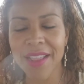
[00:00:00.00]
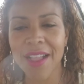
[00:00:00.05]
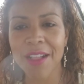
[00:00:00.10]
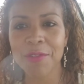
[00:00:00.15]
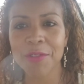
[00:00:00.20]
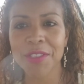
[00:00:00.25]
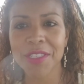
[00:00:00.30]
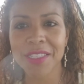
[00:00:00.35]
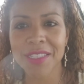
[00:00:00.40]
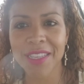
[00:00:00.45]
I
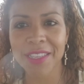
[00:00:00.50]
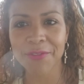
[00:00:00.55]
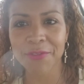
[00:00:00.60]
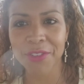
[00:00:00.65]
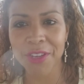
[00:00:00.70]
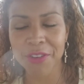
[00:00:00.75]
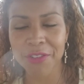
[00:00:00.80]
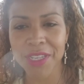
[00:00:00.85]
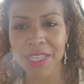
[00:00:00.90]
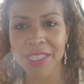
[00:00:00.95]
was like
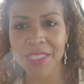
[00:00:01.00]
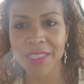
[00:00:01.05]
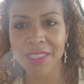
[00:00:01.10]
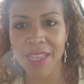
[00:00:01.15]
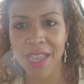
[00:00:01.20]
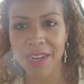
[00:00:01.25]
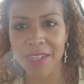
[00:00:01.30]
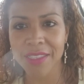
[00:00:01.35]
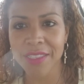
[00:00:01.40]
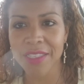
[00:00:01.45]
very
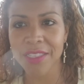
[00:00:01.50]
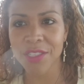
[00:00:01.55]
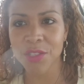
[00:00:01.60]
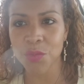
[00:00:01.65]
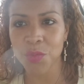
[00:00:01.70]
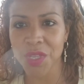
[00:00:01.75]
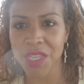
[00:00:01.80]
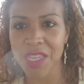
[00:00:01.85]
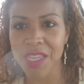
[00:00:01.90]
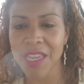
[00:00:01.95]
ecstatic this
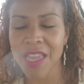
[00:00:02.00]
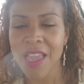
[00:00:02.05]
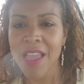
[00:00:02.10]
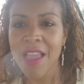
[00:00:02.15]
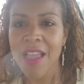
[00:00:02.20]
week.